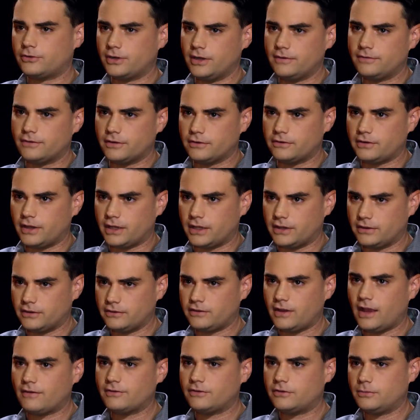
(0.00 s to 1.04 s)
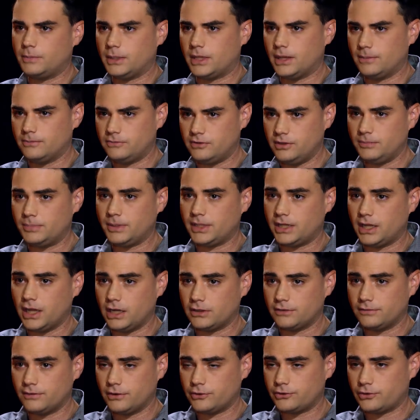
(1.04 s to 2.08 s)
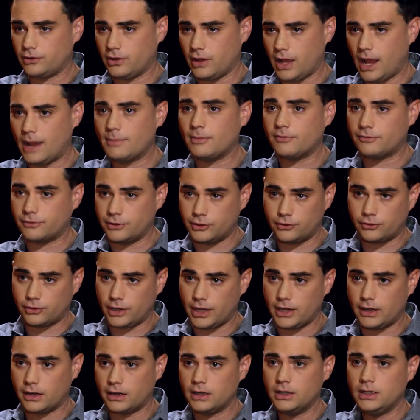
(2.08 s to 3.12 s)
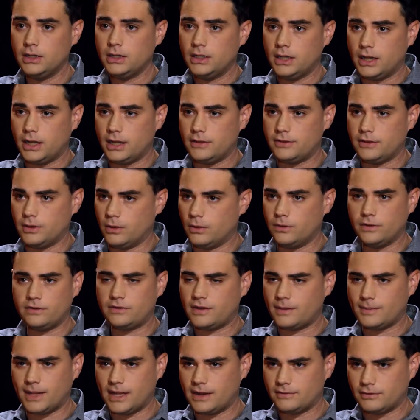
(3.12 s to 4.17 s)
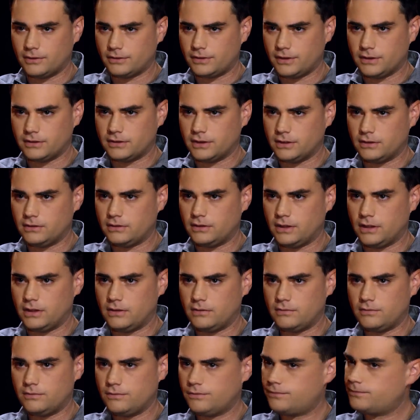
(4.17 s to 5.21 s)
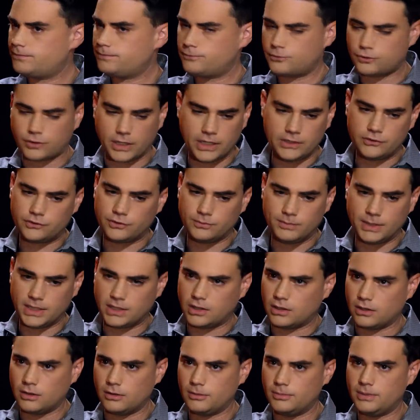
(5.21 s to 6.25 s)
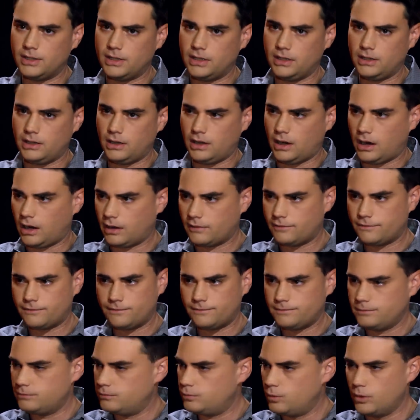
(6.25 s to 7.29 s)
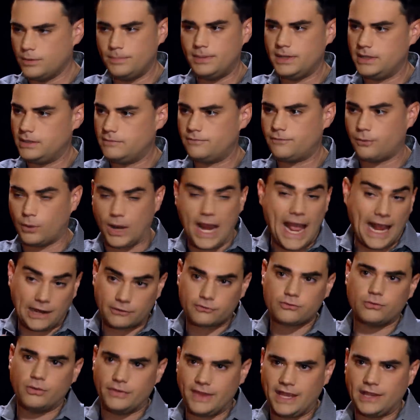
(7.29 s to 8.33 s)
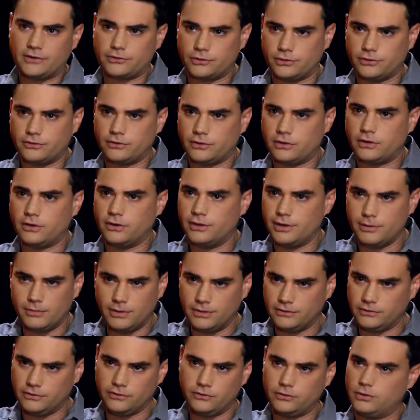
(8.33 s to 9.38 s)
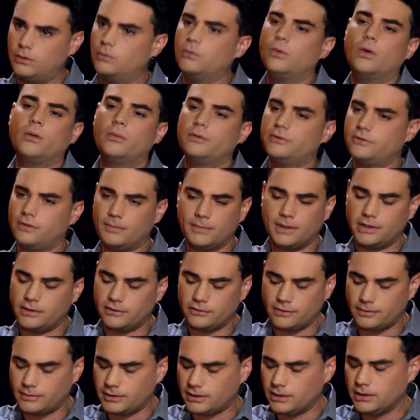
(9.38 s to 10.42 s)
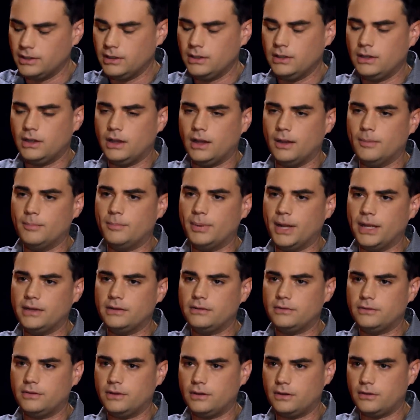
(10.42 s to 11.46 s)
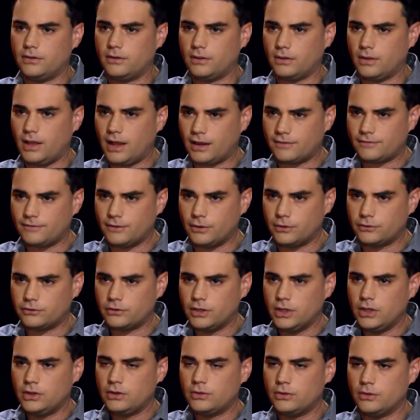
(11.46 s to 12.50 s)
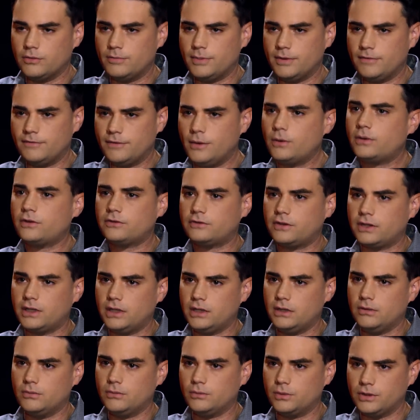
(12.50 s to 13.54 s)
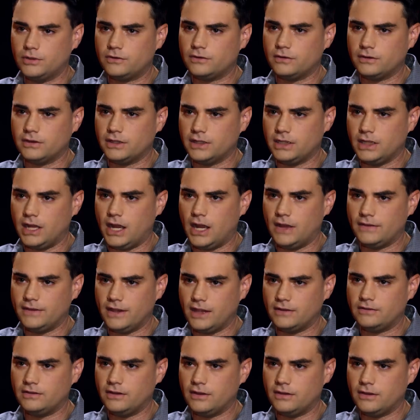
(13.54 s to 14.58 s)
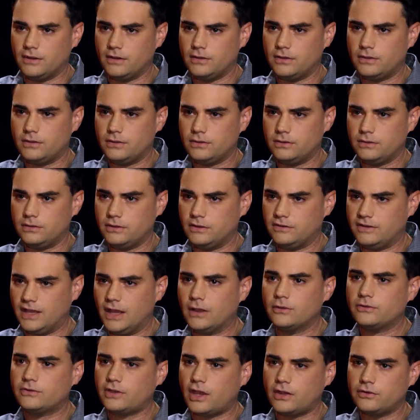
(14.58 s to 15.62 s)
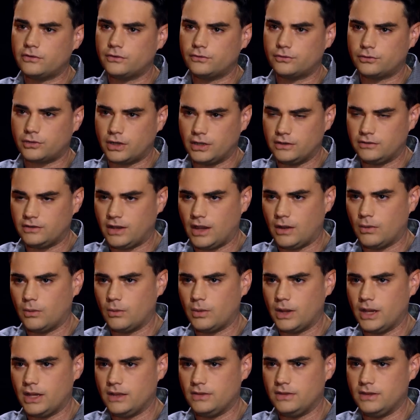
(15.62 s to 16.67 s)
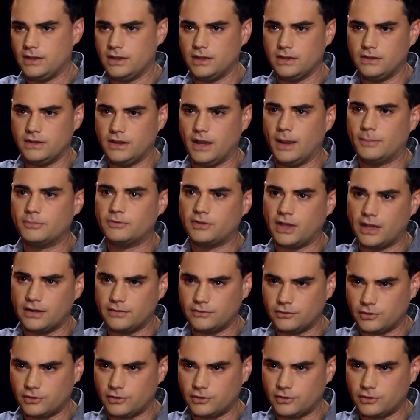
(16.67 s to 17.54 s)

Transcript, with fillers: trade for a second. This has obviously become deeply controversial. I'm a free trader. Uh, the only time I ever think that, that trade should be curbed are, would be for actual national security reasons. You're at war with somebody or something. Um, but there, there are a lot of folks who have been focusing in recently on the idea that the downsides of trades outweigh the, the upside